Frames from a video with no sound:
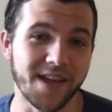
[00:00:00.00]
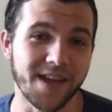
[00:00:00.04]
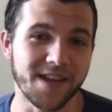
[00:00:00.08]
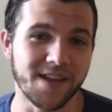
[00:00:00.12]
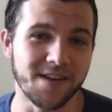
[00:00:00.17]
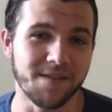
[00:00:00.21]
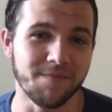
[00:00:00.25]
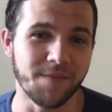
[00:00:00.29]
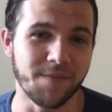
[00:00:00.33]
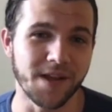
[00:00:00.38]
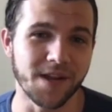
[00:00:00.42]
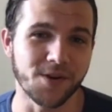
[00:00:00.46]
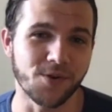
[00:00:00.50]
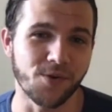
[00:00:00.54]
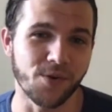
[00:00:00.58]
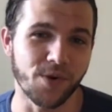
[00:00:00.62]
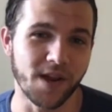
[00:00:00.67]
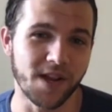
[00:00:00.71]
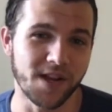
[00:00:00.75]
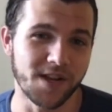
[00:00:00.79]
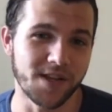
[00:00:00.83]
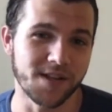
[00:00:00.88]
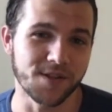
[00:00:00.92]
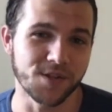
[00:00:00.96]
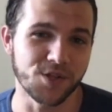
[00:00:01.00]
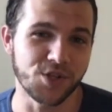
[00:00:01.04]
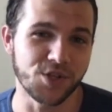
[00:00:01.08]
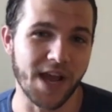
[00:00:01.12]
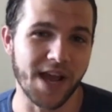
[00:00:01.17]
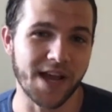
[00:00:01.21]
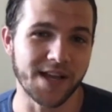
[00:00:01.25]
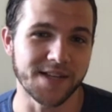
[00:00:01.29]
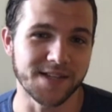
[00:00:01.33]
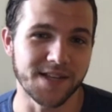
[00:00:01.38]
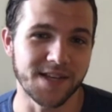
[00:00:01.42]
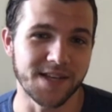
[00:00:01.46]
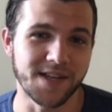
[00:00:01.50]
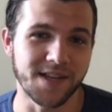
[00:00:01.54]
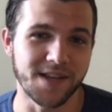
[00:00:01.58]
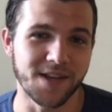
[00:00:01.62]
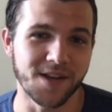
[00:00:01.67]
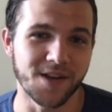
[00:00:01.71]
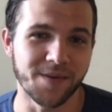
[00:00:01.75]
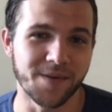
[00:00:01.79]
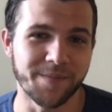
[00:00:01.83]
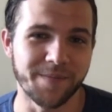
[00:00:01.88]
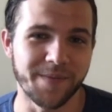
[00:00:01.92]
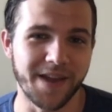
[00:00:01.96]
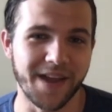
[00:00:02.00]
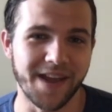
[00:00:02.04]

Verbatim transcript: in, in creating the jazz idiom.